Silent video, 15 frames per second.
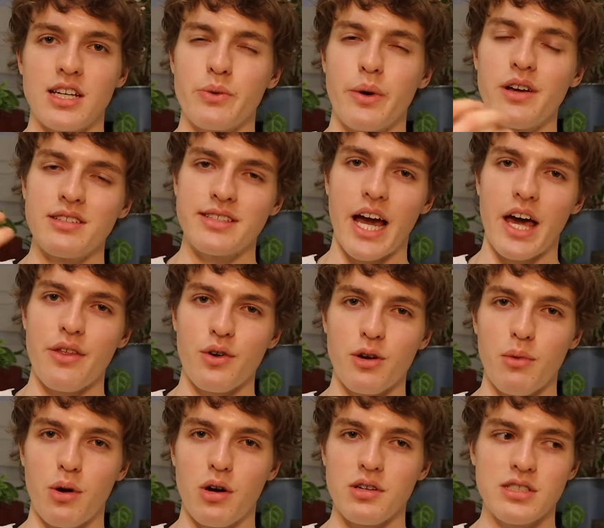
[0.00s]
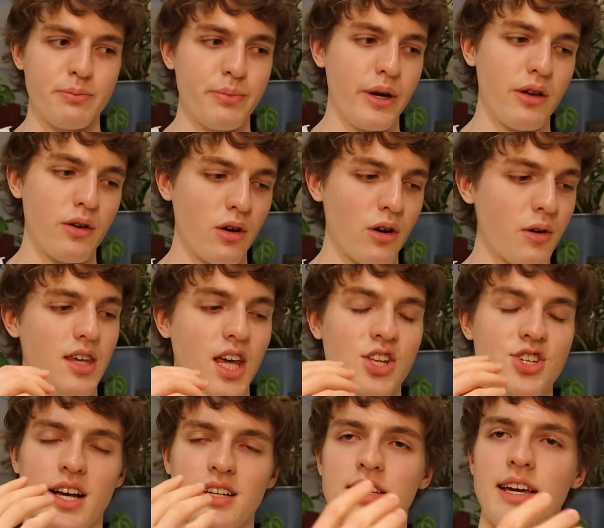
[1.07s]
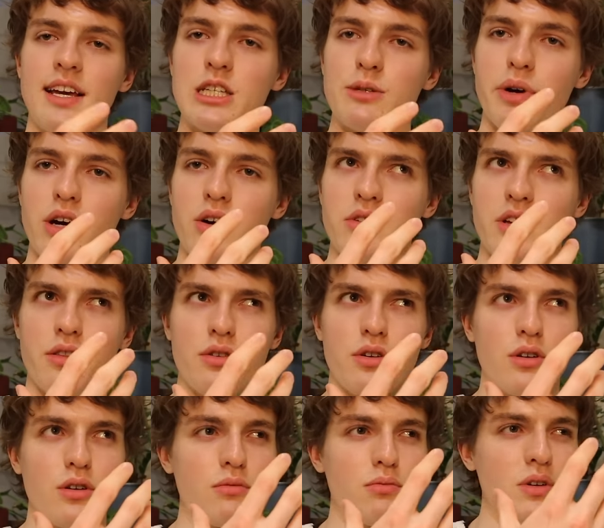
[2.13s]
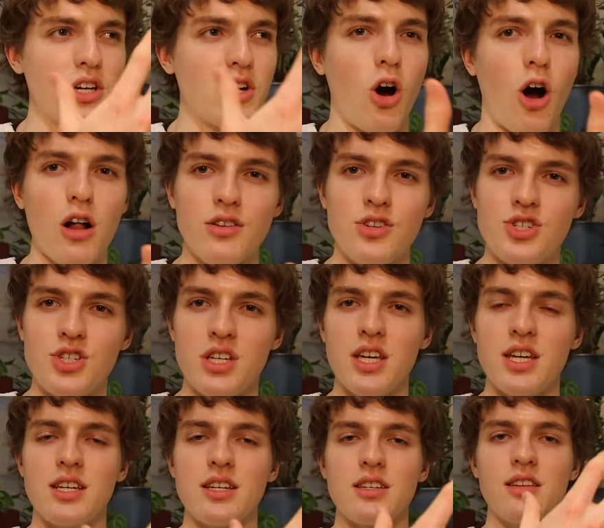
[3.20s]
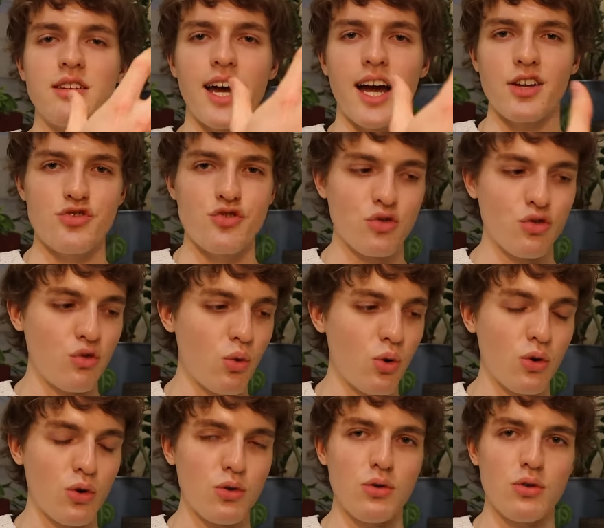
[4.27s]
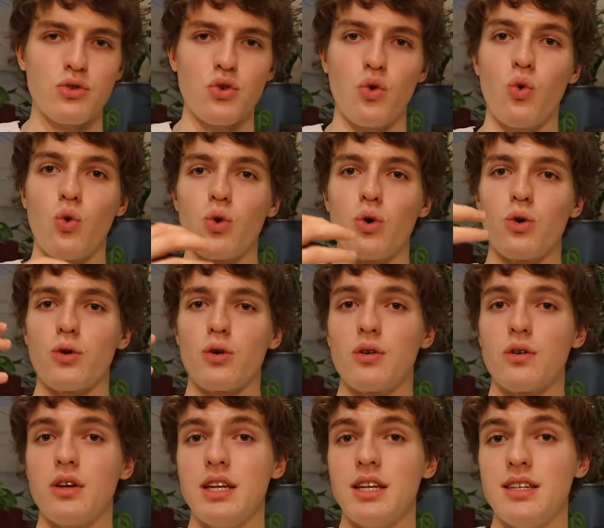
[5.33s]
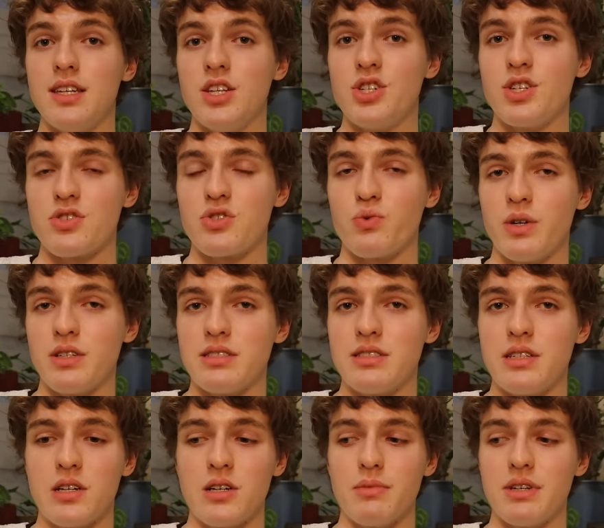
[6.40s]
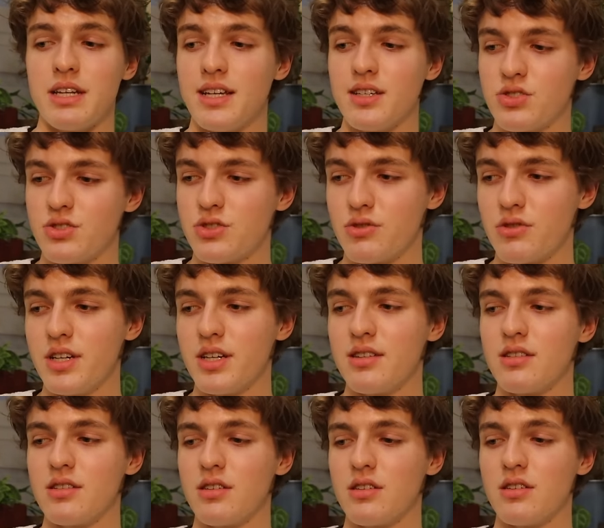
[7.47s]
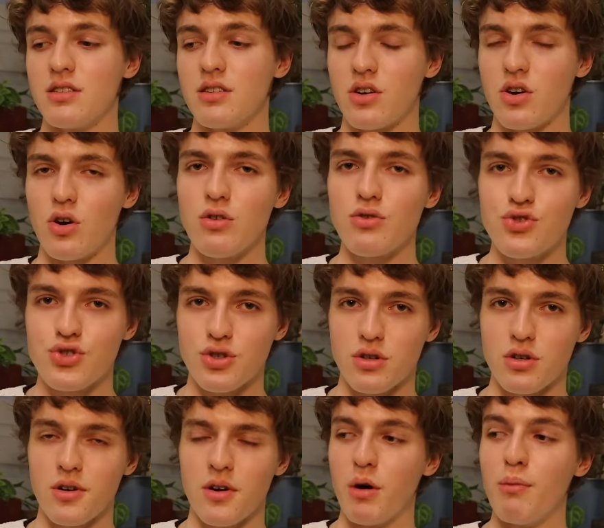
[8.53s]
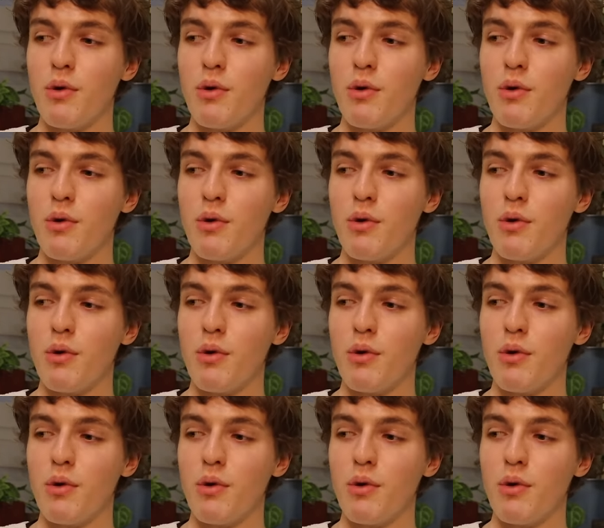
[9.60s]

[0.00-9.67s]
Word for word: as well as Gathering Moss, better. Each essay is about either ecology and the natural world or indigenous wisdom and history and the culture, but